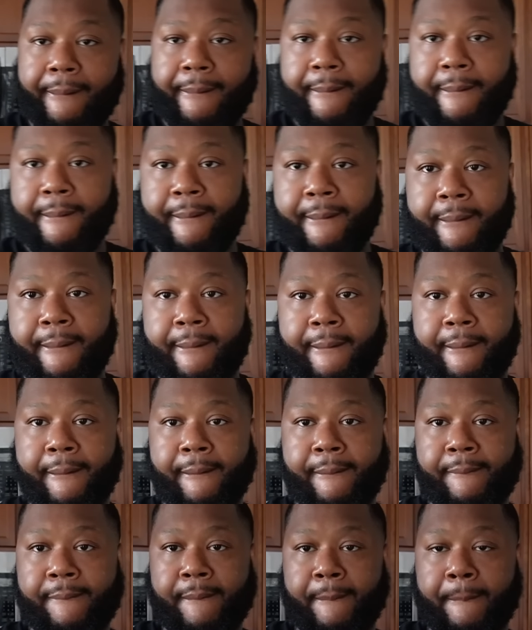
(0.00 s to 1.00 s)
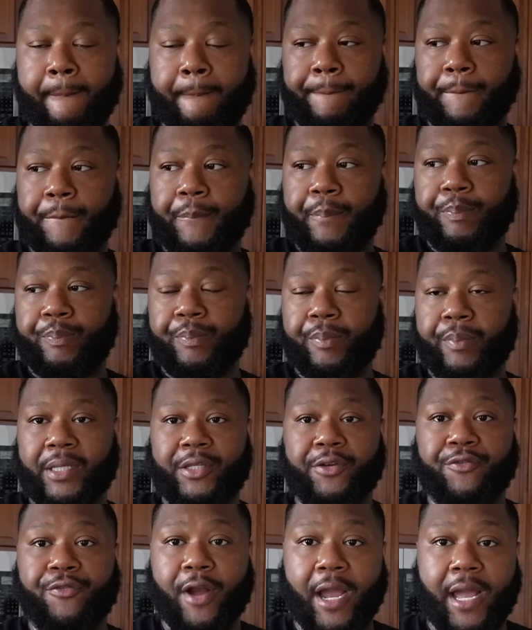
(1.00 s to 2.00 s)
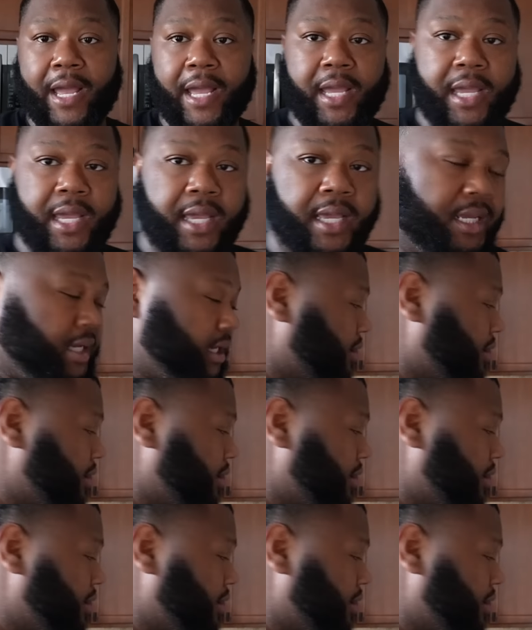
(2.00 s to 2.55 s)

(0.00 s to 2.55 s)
and I'm about to fry egg.